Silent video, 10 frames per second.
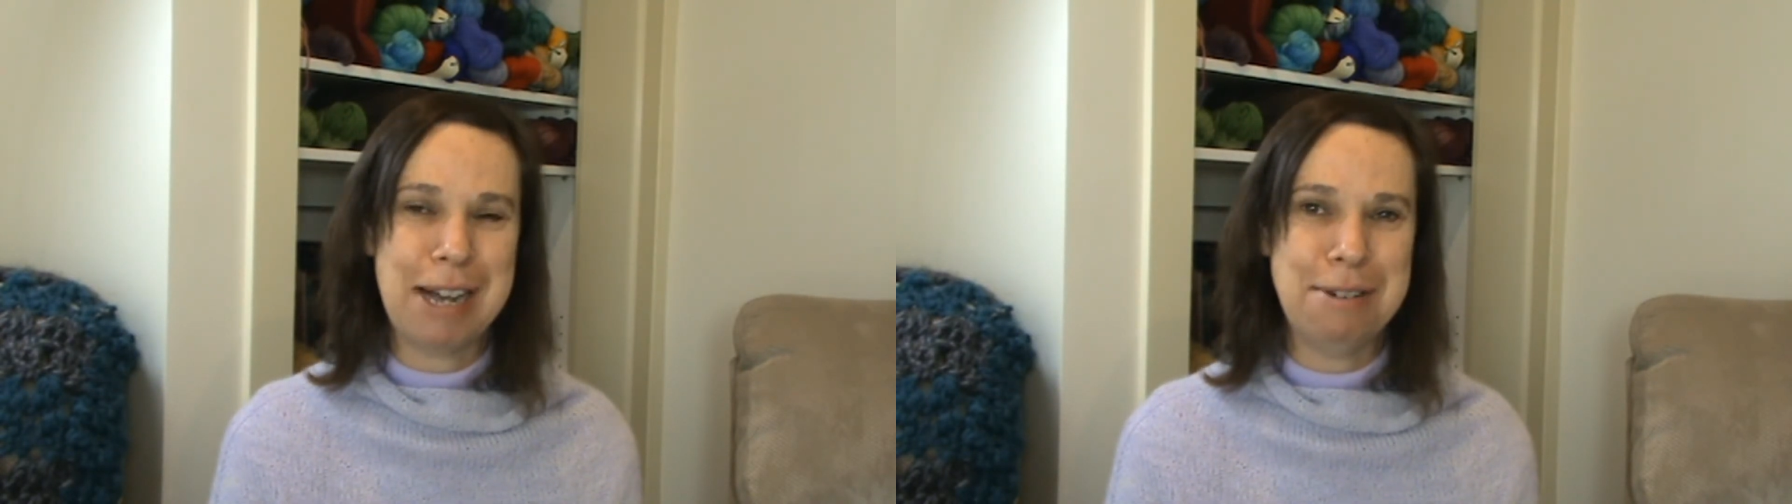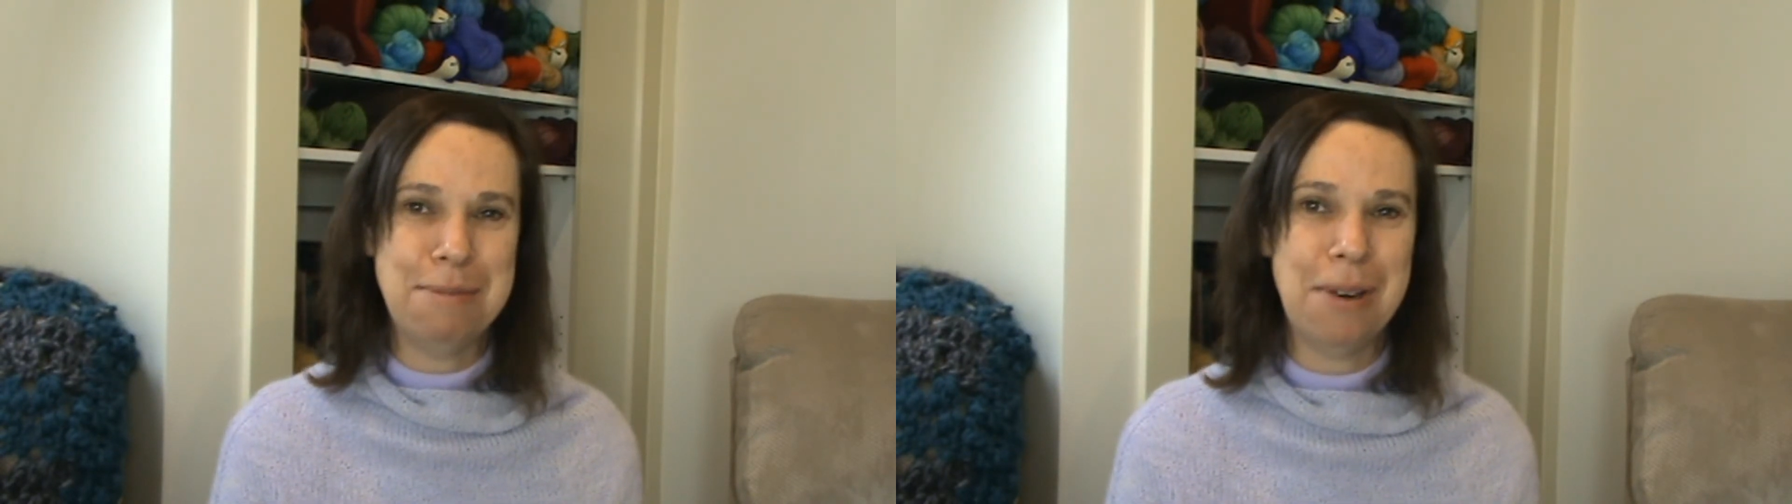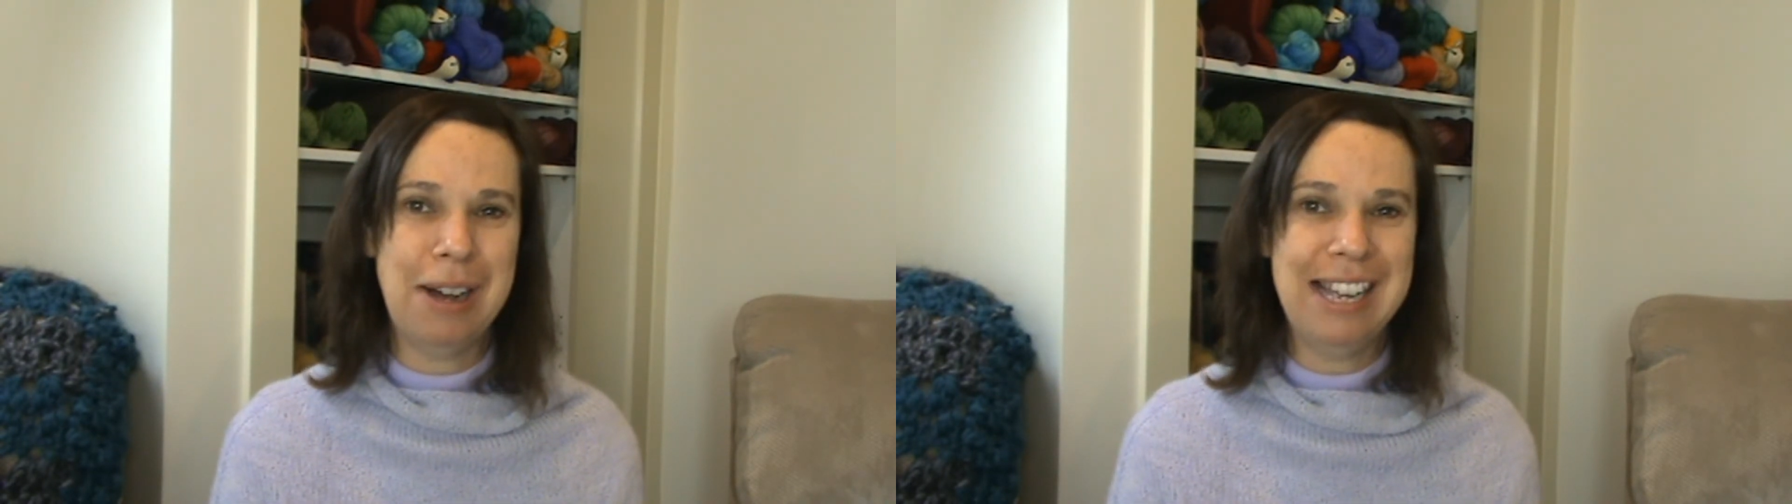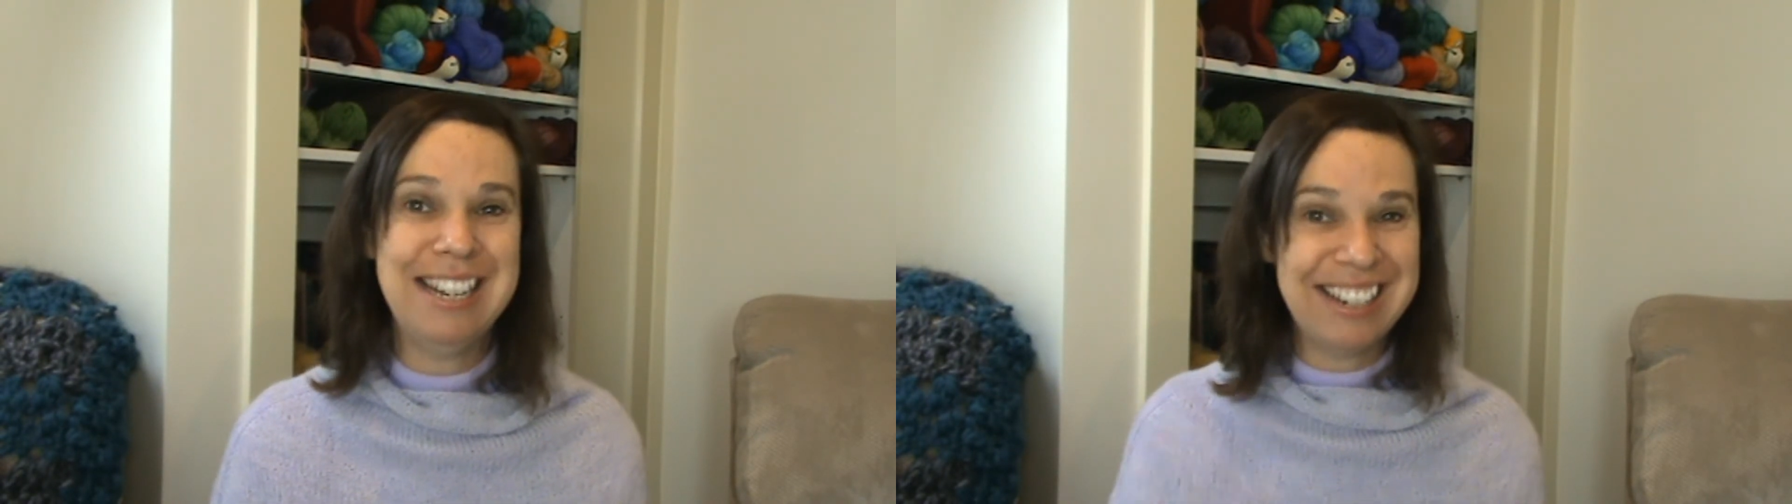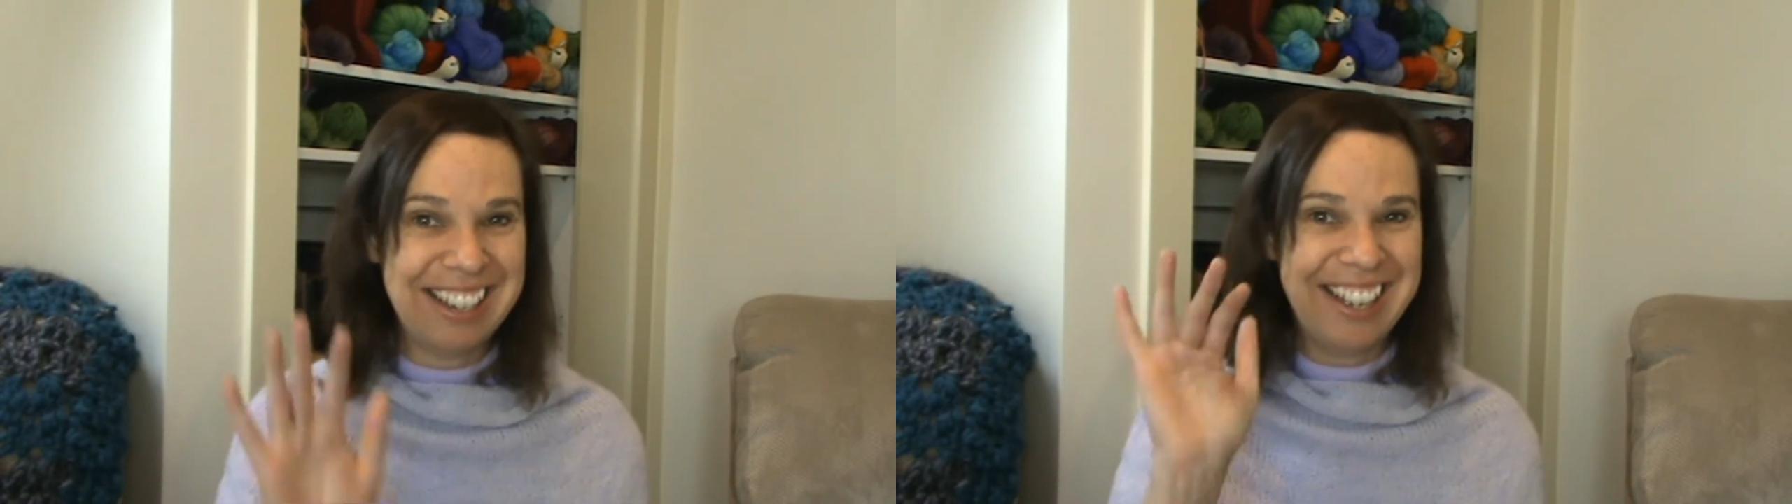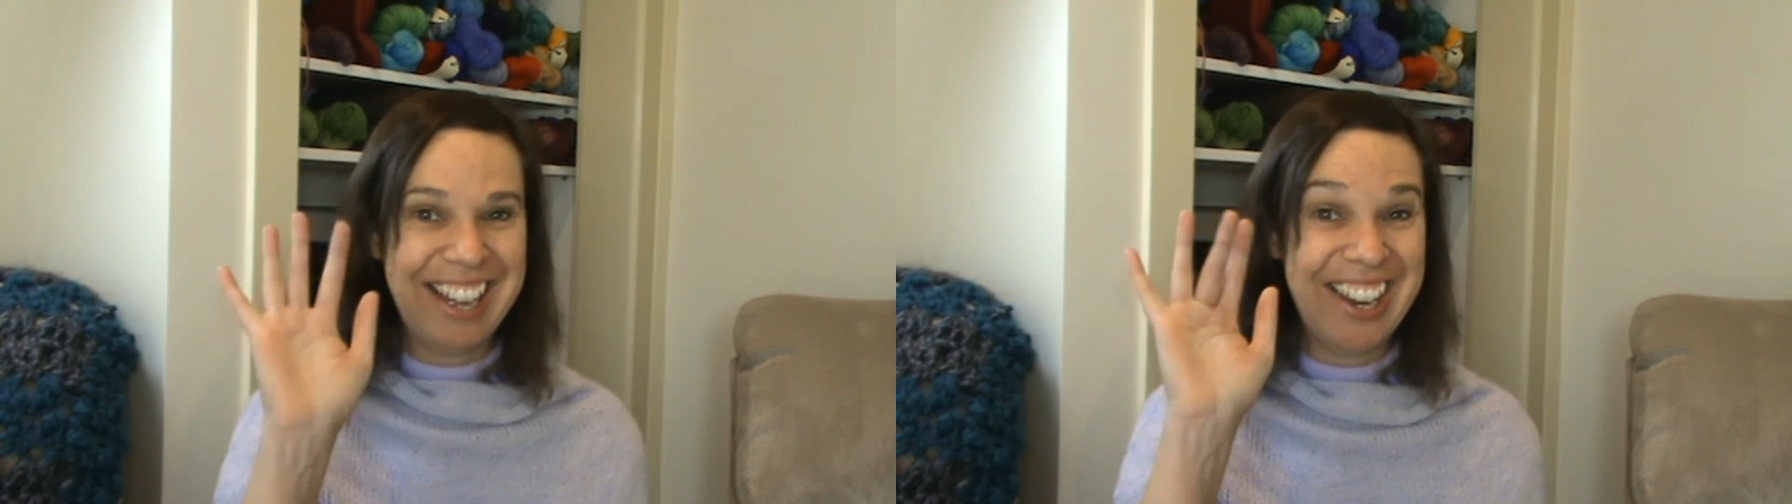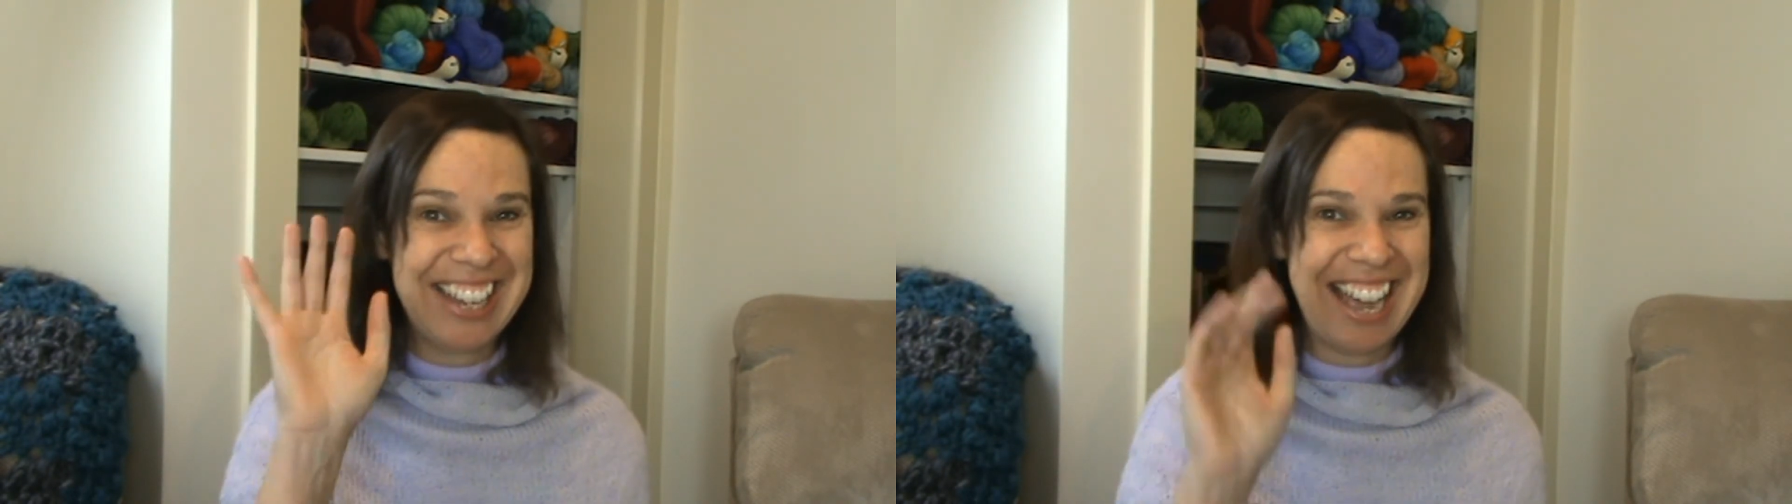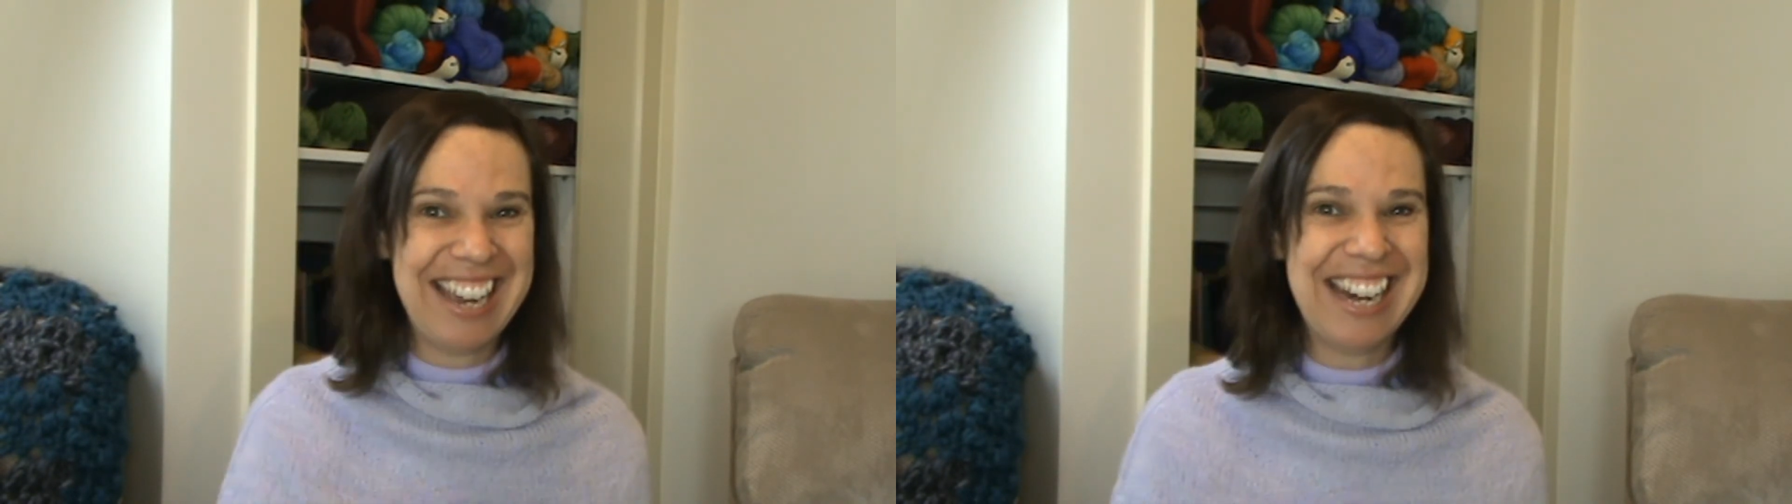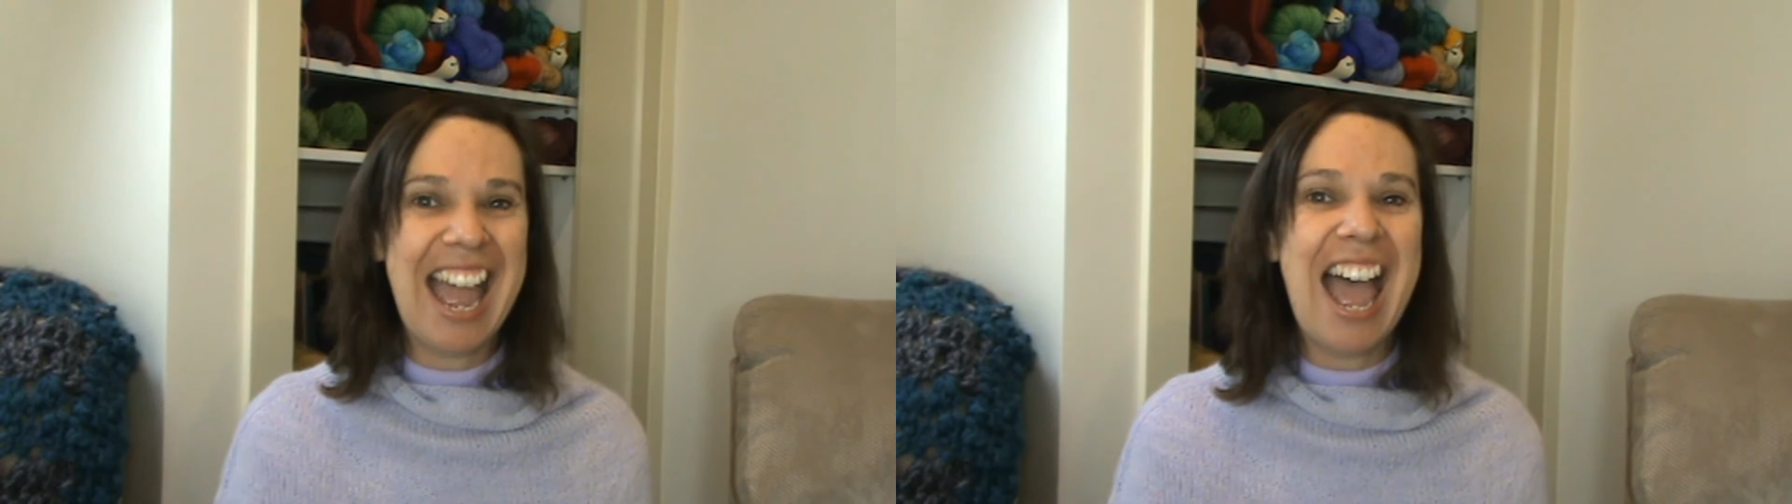Unwind, hello Kate,